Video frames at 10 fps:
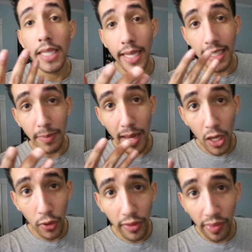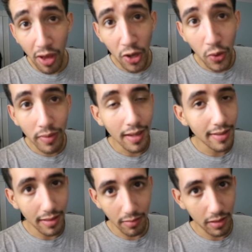This mouth, though,
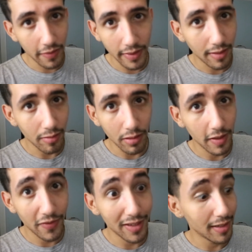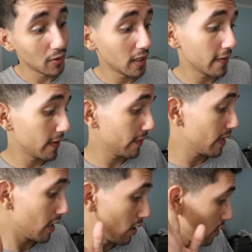that's a whole different story for a whole different
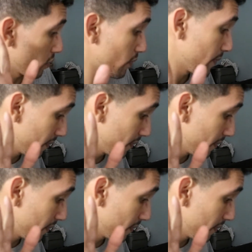video.